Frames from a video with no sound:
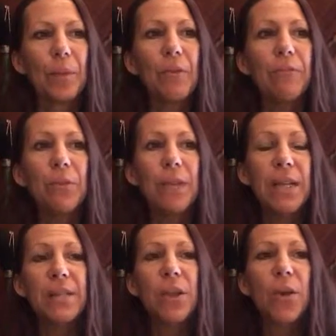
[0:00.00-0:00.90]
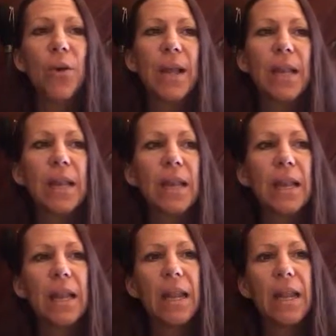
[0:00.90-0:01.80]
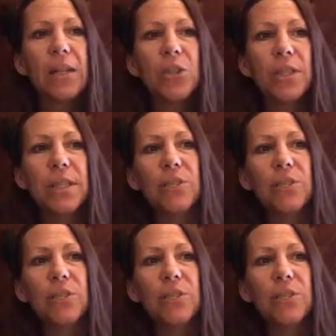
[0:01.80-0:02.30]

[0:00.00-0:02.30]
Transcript: a few days ago, and she's